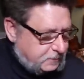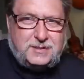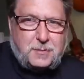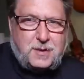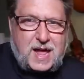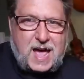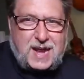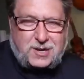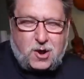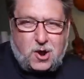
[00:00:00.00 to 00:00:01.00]
So I'm going to
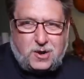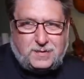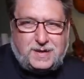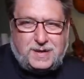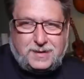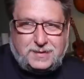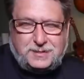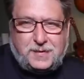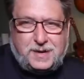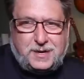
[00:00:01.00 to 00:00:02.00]
add a card at the end of
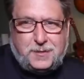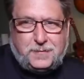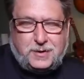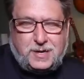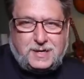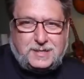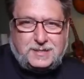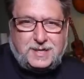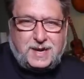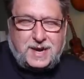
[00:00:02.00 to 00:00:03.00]
this video if you'd like to
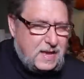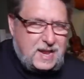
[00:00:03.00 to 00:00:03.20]
see it.